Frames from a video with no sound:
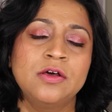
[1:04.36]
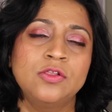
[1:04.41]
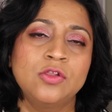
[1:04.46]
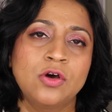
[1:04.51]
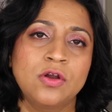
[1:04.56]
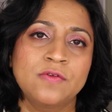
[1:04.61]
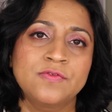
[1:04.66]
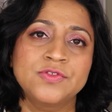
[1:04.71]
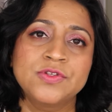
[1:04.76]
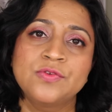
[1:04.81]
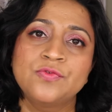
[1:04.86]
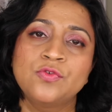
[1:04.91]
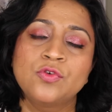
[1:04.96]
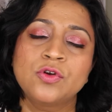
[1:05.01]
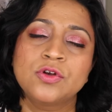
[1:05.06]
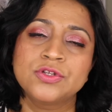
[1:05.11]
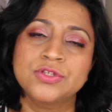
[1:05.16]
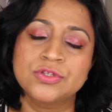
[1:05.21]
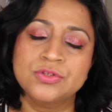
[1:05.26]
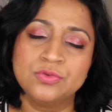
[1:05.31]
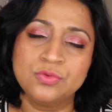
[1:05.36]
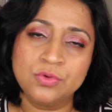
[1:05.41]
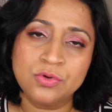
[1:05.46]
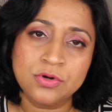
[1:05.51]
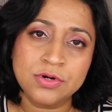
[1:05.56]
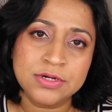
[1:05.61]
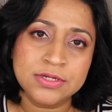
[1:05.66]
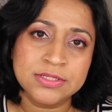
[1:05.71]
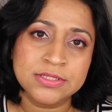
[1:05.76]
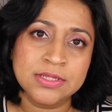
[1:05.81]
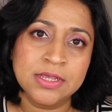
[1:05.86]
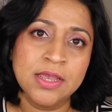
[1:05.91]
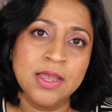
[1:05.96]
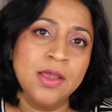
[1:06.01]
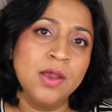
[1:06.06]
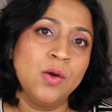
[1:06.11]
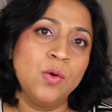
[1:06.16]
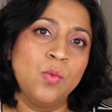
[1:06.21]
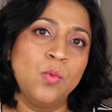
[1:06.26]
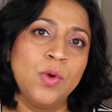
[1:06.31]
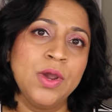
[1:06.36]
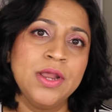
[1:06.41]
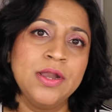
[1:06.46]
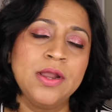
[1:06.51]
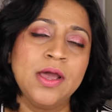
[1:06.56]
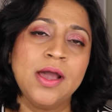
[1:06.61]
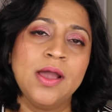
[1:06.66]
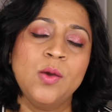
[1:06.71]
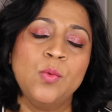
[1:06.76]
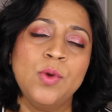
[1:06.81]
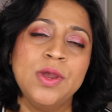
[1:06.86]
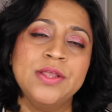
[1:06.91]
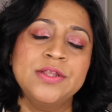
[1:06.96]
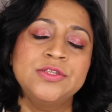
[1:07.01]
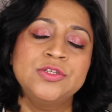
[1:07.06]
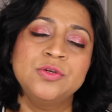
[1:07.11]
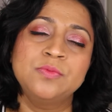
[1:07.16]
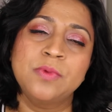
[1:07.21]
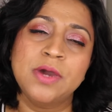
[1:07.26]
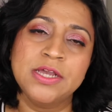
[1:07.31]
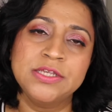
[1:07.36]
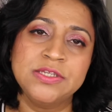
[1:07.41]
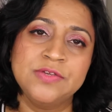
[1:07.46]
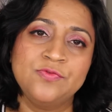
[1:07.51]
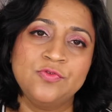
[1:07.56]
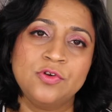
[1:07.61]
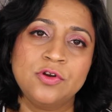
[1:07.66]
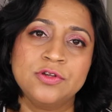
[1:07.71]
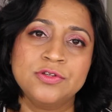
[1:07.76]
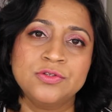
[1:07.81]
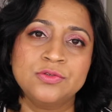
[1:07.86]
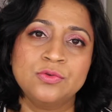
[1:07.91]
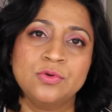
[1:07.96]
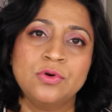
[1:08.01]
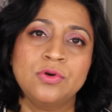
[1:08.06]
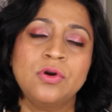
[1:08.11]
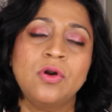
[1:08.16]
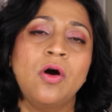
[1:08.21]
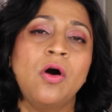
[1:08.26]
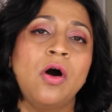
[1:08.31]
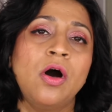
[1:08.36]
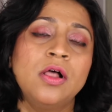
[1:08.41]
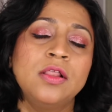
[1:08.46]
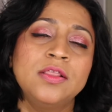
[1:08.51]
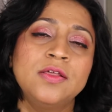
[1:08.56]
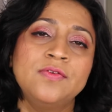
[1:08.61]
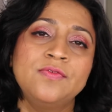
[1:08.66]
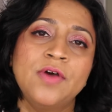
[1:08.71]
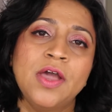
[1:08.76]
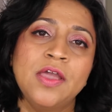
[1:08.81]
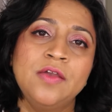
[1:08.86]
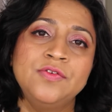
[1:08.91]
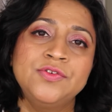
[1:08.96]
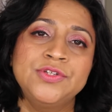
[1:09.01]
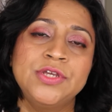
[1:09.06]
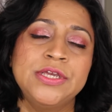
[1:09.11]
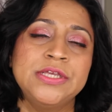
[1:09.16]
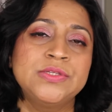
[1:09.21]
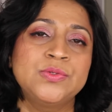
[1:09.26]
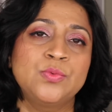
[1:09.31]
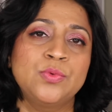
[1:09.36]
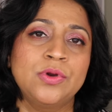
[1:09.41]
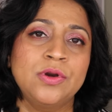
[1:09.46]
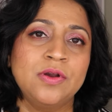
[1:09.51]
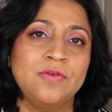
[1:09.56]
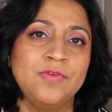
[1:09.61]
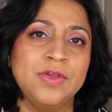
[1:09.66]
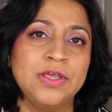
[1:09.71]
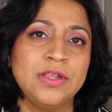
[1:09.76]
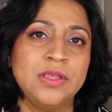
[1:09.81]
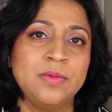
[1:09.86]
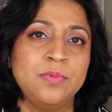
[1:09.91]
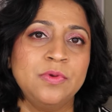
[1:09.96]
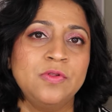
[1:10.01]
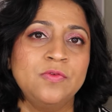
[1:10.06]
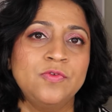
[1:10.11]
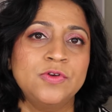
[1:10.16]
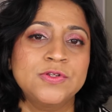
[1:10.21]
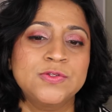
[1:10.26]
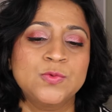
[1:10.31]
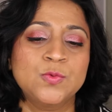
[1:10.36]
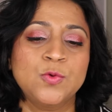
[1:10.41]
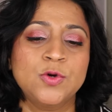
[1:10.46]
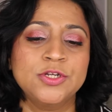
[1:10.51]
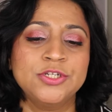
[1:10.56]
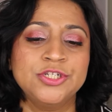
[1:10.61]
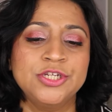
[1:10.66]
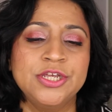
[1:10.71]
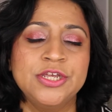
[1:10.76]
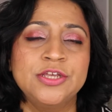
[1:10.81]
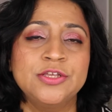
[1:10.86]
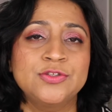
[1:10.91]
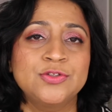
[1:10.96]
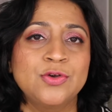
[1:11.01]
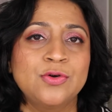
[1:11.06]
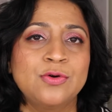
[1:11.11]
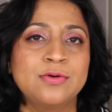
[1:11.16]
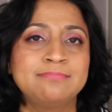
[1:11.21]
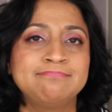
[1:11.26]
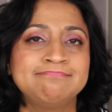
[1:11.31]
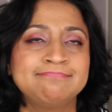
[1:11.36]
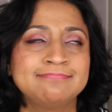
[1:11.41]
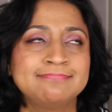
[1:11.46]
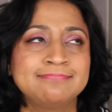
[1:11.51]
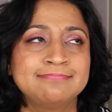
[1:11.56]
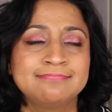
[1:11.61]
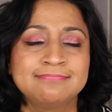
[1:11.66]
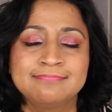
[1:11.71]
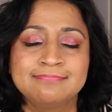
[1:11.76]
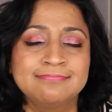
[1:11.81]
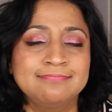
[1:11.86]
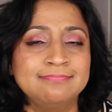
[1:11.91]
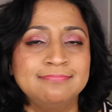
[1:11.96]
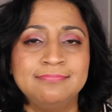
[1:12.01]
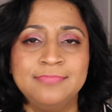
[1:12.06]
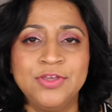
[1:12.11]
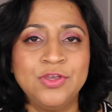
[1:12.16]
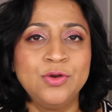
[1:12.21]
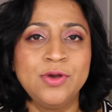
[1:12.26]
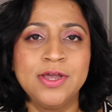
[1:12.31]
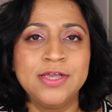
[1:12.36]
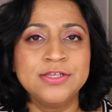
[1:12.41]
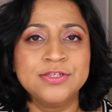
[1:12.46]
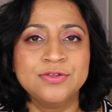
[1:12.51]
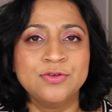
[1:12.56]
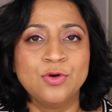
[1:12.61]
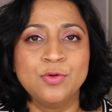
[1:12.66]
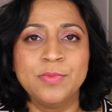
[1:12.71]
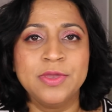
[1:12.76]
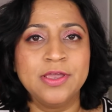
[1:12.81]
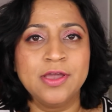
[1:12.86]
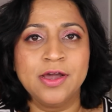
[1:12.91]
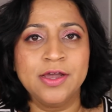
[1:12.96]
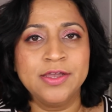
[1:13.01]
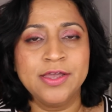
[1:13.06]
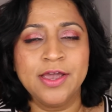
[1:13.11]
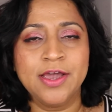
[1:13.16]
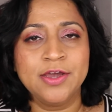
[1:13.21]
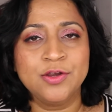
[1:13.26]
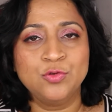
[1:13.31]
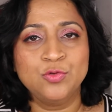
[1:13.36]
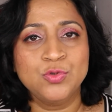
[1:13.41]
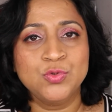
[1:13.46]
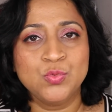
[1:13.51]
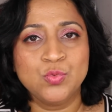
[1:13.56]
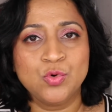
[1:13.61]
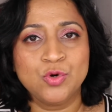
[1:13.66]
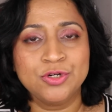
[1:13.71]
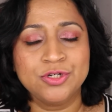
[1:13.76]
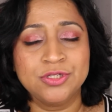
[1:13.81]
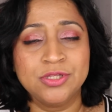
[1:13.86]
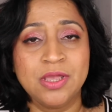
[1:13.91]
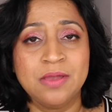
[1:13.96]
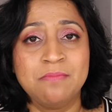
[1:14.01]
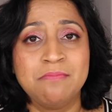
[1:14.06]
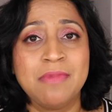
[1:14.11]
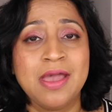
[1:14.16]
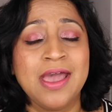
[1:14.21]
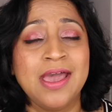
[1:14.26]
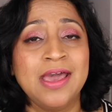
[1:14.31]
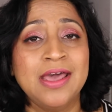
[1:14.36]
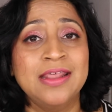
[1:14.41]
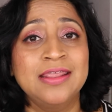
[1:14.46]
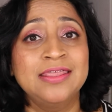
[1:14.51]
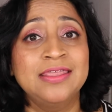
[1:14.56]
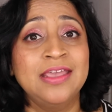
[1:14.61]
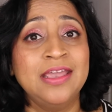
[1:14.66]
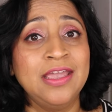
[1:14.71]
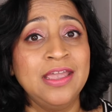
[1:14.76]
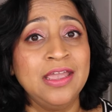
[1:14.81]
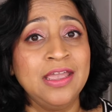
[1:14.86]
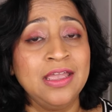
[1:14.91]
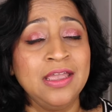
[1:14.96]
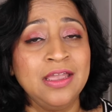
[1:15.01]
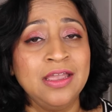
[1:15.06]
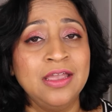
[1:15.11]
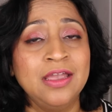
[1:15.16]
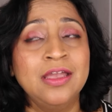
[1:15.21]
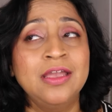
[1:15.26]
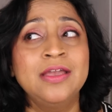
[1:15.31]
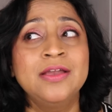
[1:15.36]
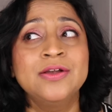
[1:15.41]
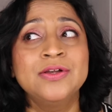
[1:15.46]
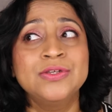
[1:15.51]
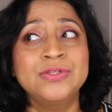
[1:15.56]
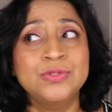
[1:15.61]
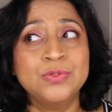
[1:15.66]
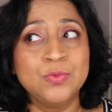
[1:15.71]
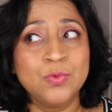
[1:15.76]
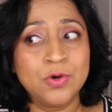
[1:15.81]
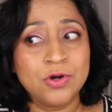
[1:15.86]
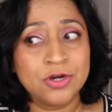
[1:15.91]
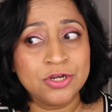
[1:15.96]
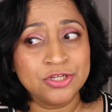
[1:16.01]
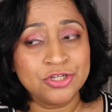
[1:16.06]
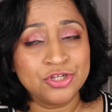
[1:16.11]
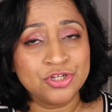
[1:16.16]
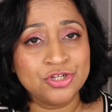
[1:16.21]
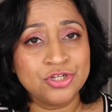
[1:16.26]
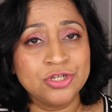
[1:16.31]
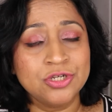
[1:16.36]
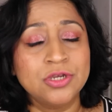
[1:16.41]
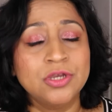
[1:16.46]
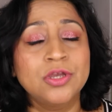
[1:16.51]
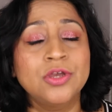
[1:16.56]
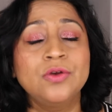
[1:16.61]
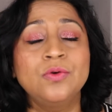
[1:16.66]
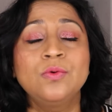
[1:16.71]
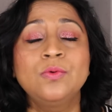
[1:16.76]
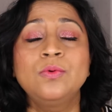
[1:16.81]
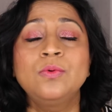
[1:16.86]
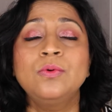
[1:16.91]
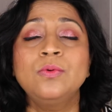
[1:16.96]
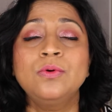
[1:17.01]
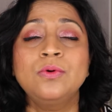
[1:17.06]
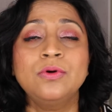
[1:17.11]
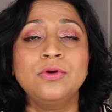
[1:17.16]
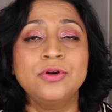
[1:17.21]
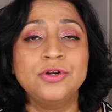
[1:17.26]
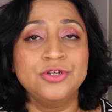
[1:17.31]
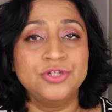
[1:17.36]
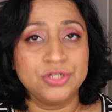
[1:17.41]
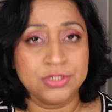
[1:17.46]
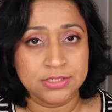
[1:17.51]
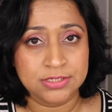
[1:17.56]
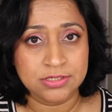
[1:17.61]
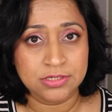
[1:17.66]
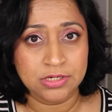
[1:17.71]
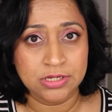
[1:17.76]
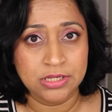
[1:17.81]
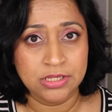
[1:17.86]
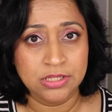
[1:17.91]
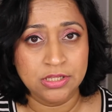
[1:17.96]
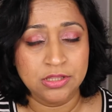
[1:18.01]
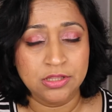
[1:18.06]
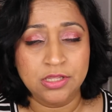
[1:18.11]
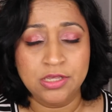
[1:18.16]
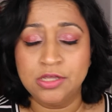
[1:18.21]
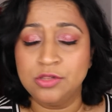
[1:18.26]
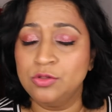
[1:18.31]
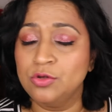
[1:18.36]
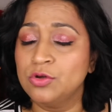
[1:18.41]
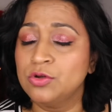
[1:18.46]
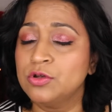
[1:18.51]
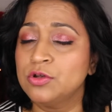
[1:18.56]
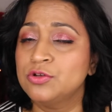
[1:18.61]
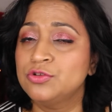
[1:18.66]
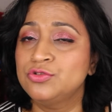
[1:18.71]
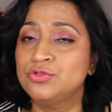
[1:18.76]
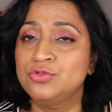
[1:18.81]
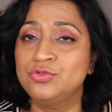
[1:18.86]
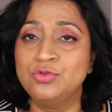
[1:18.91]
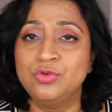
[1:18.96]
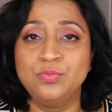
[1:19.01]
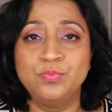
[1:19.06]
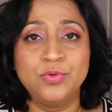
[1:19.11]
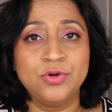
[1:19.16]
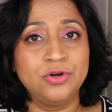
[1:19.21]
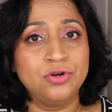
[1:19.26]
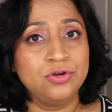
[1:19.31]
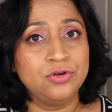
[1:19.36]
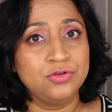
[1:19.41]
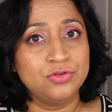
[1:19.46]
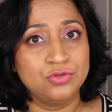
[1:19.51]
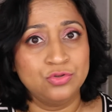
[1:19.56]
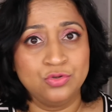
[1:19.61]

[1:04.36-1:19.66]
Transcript: a lot of Sephora stores. When I went to my Sephora store, all the 5 shades were available for swatching. So you guys know me, I had to swatch them, and they swatched gorgeously. They look super